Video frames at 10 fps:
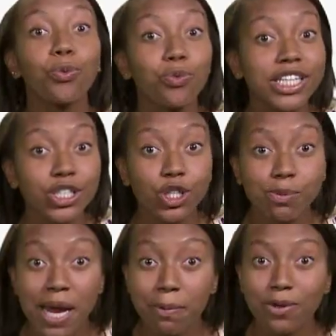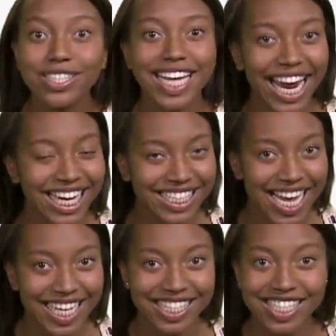research papers, and
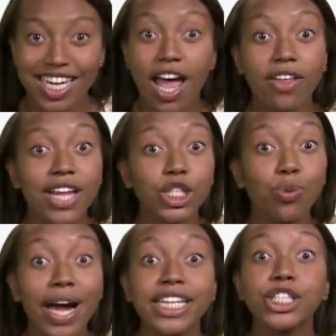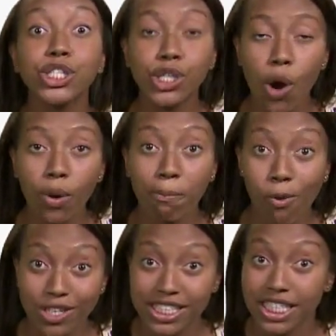tests. That's why it's so
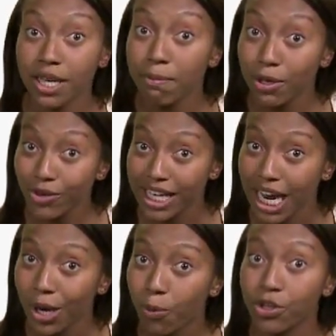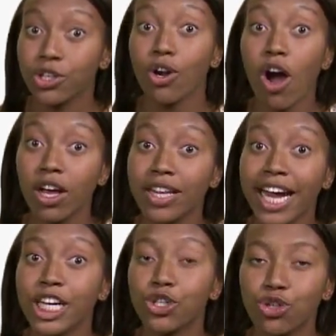important to communicate with your
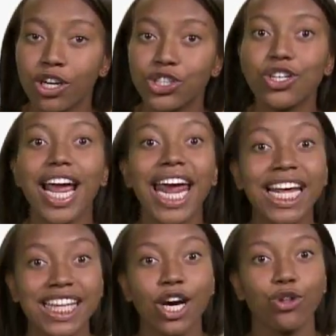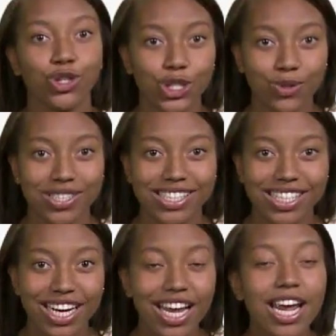online instructor and the other
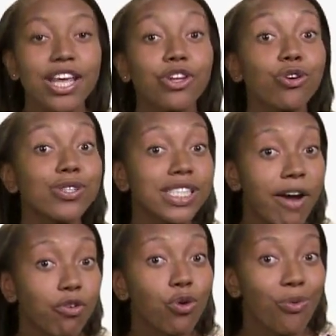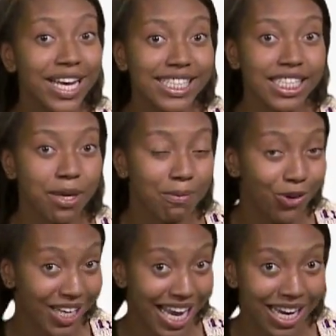students. There are several ways to
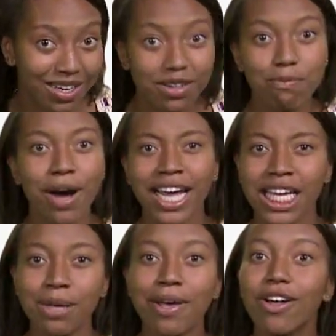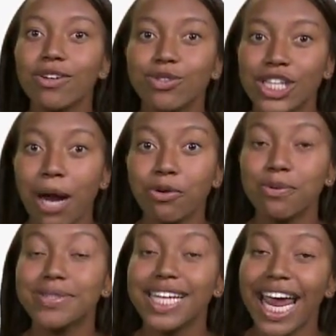communicate: by email, chat
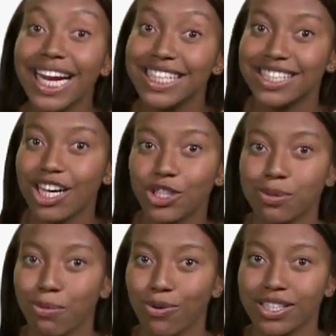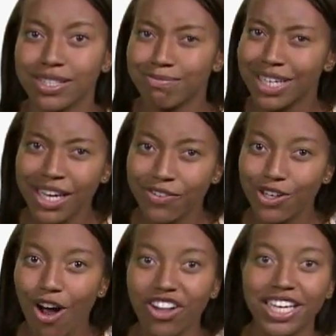rooms, and discussion boards, even
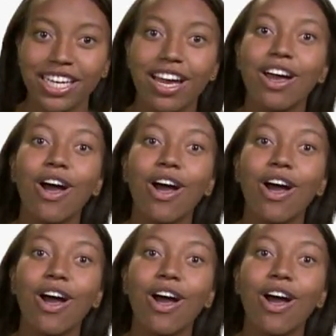calling.